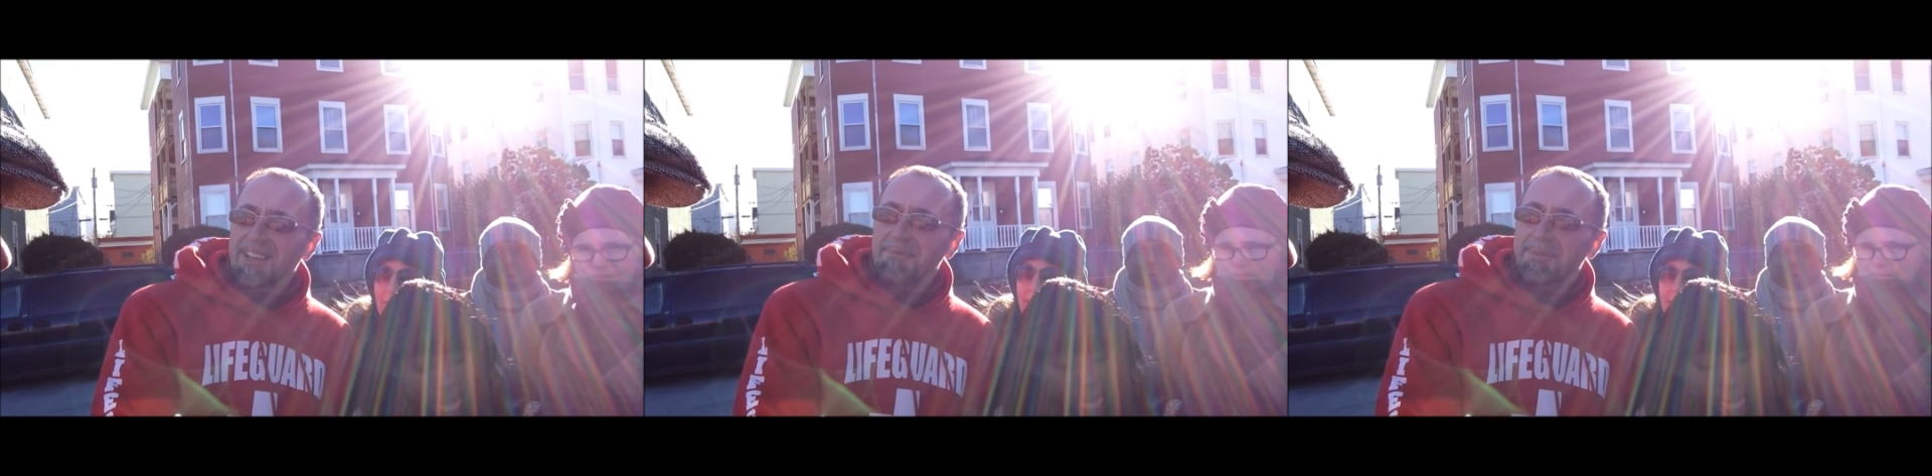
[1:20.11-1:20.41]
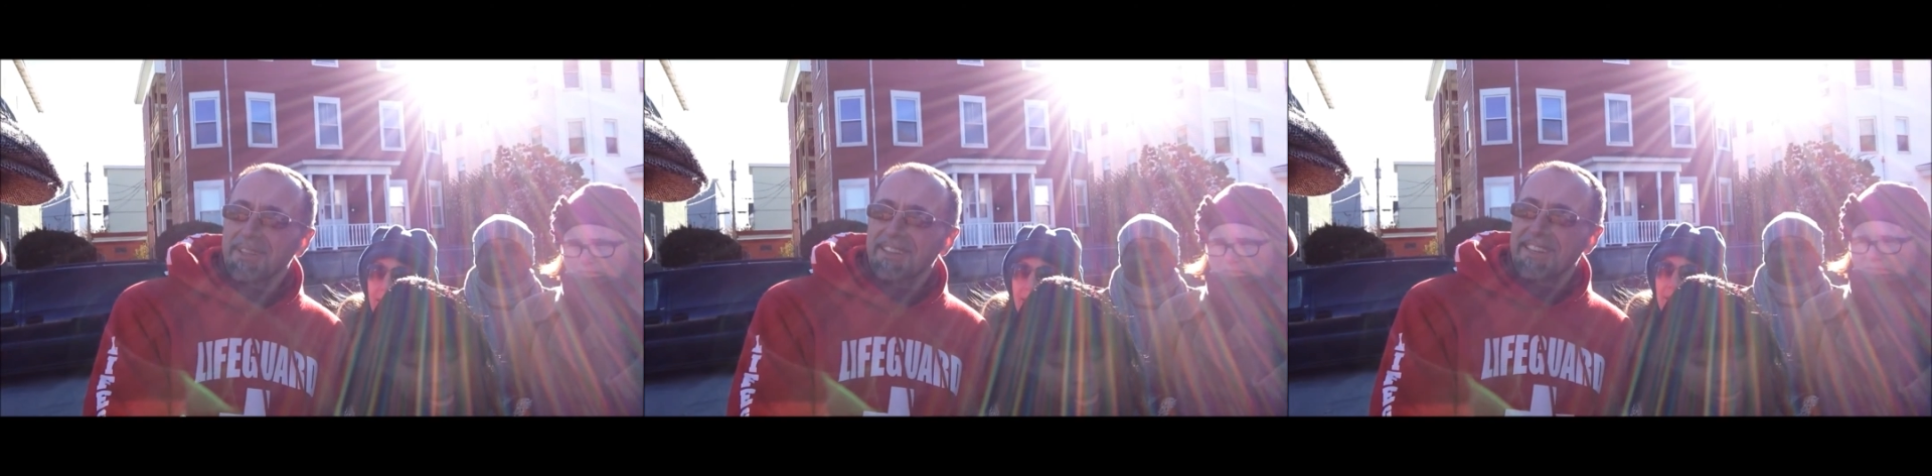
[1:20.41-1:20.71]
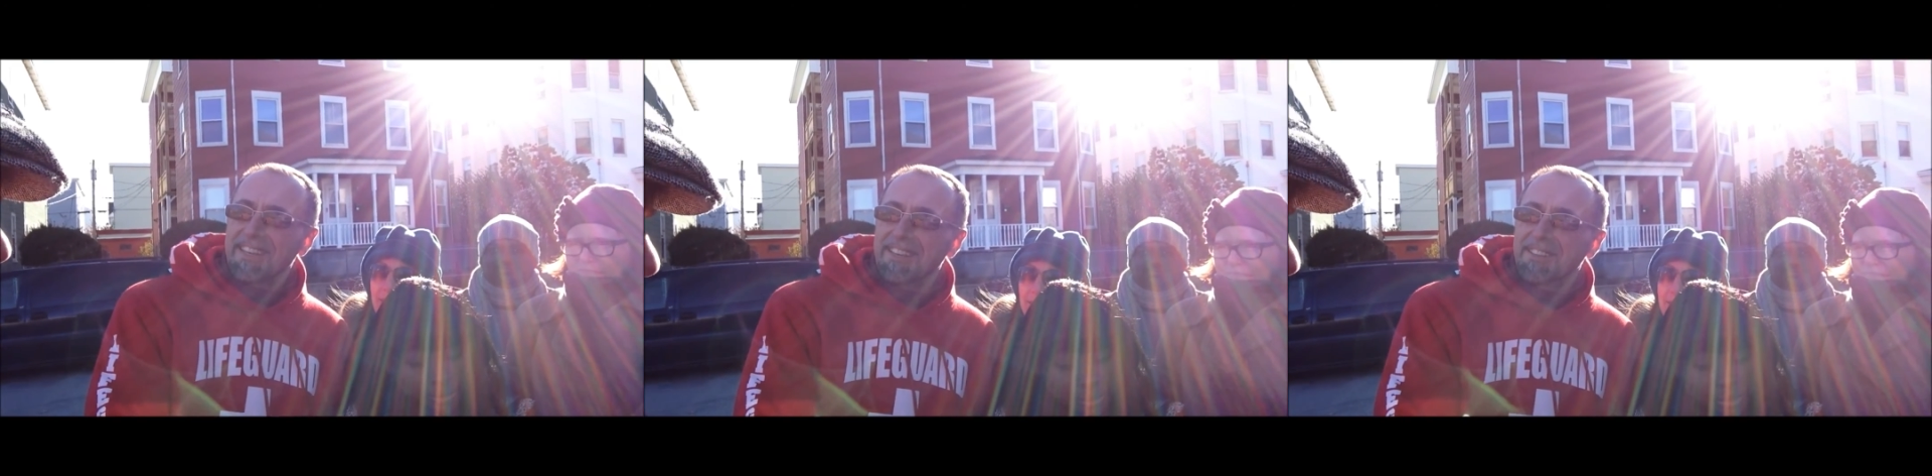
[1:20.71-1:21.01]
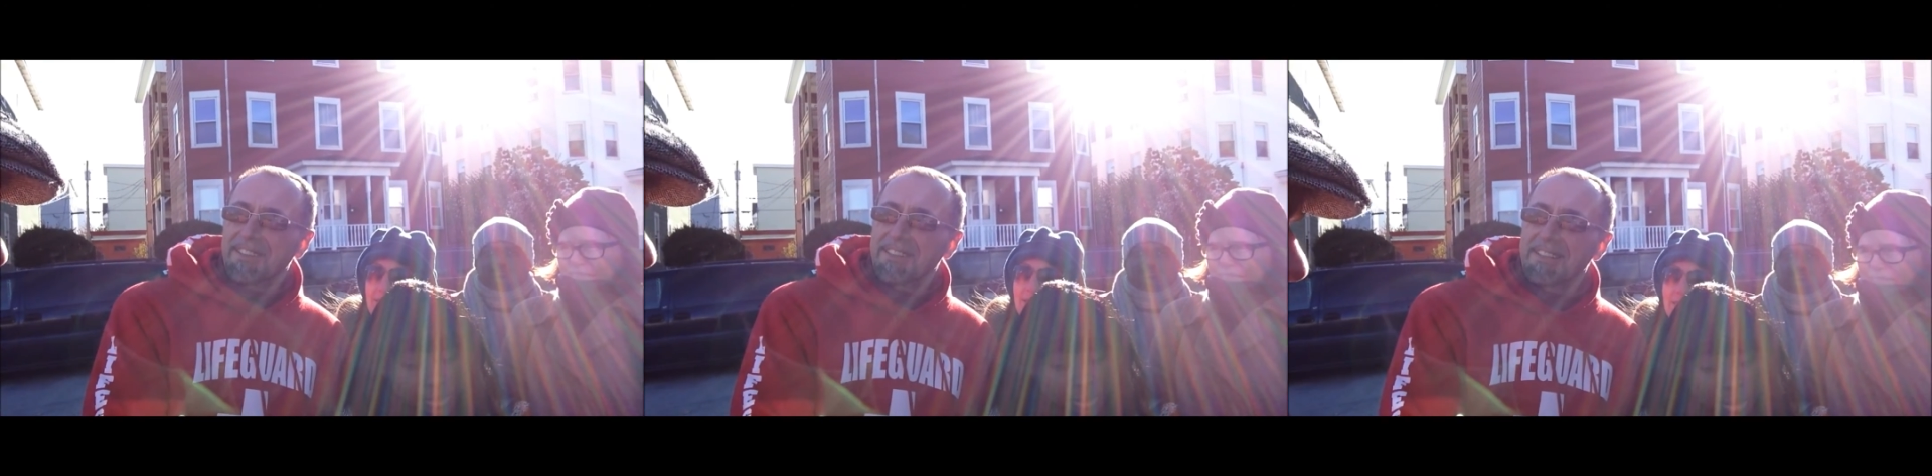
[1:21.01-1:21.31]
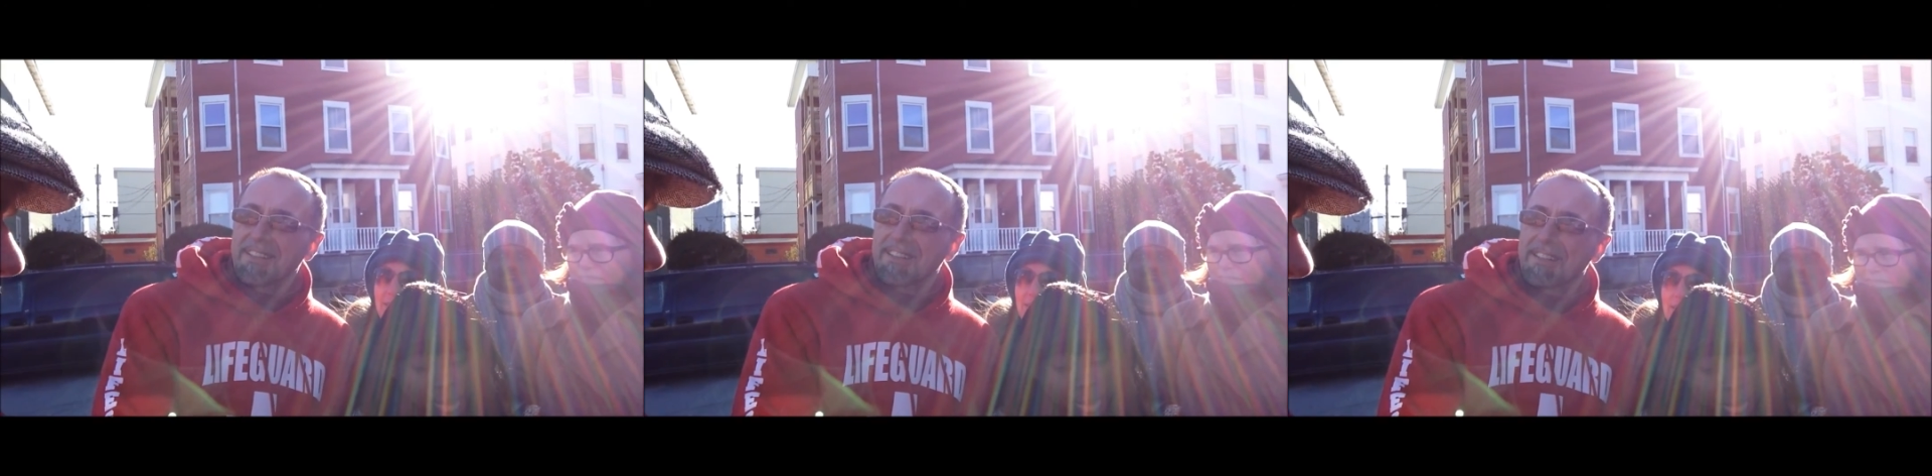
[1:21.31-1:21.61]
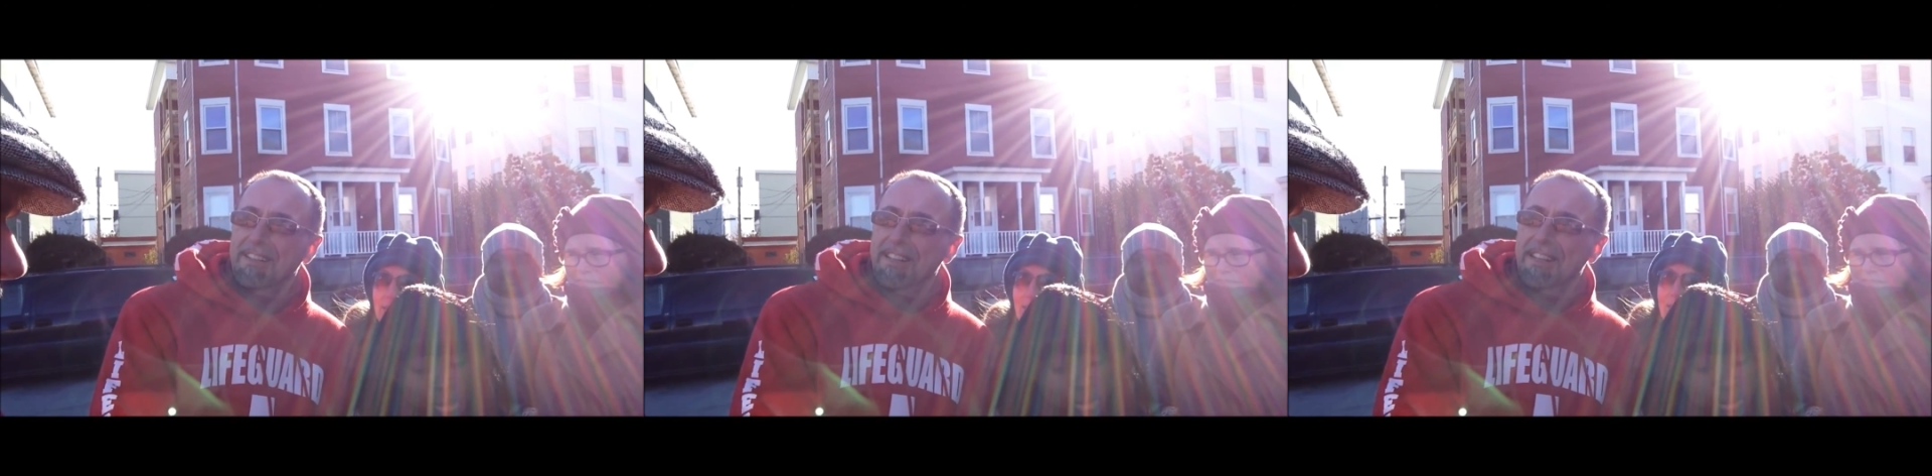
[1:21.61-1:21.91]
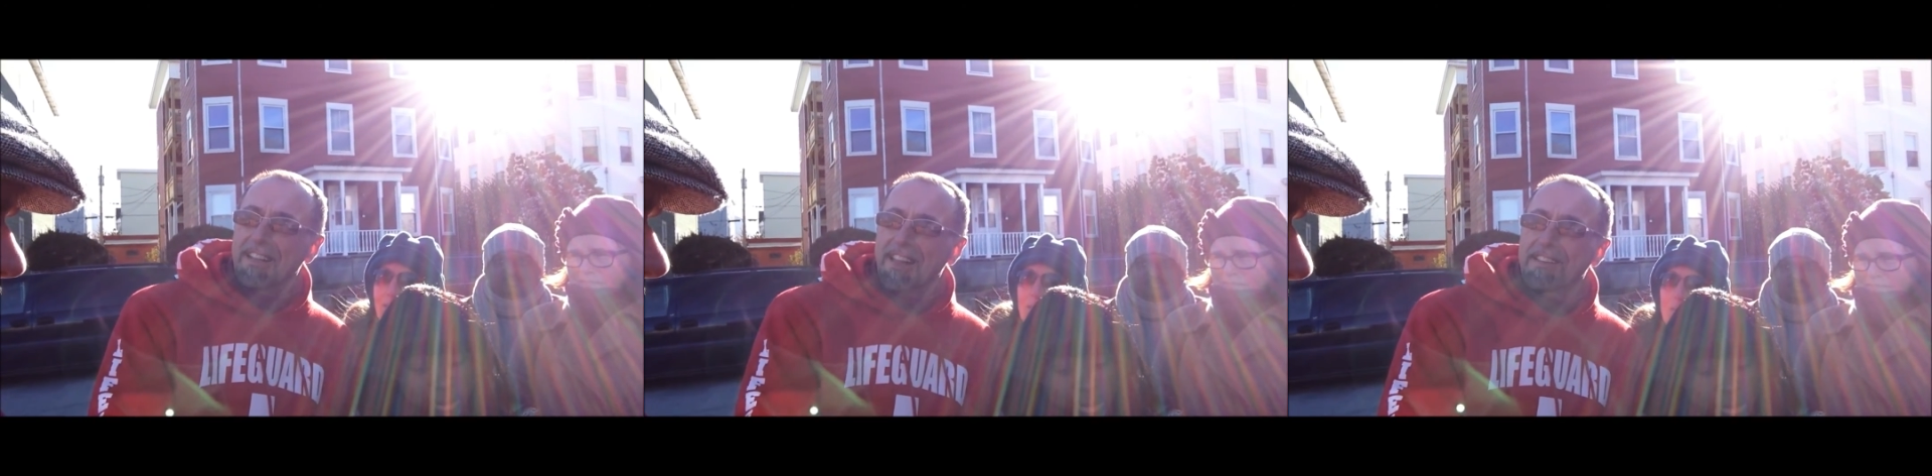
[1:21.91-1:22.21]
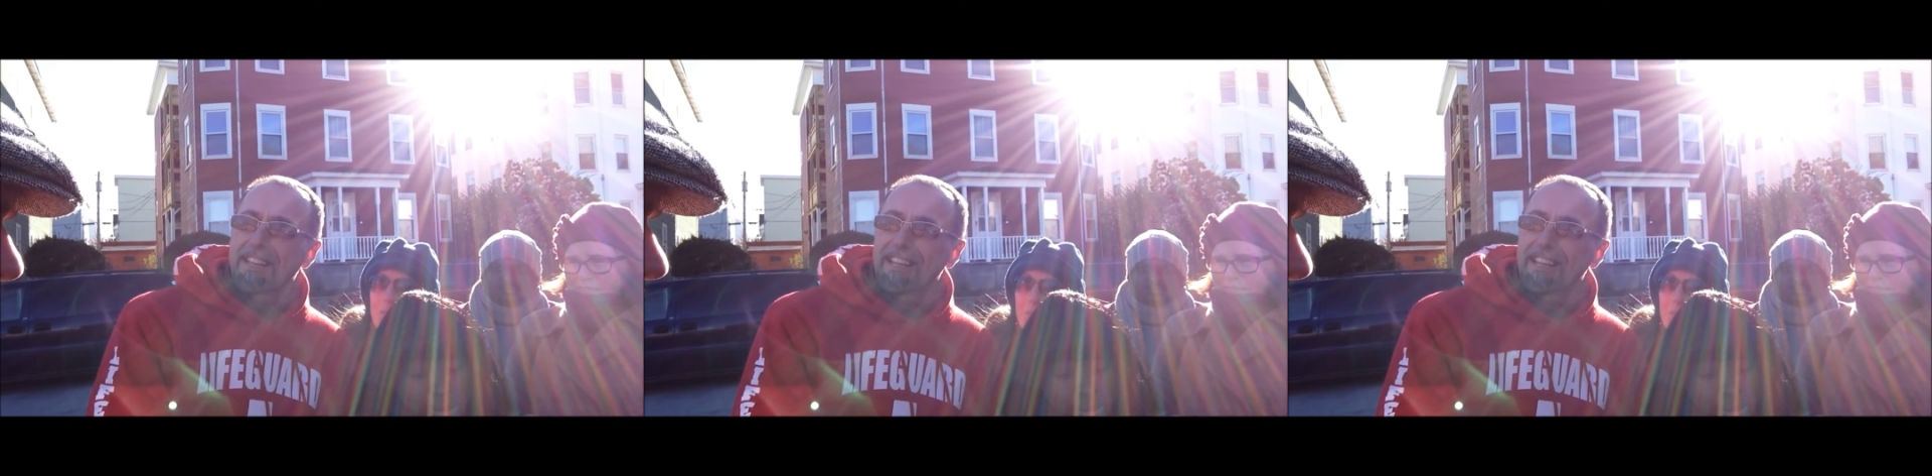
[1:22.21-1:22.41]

completely healed. And then another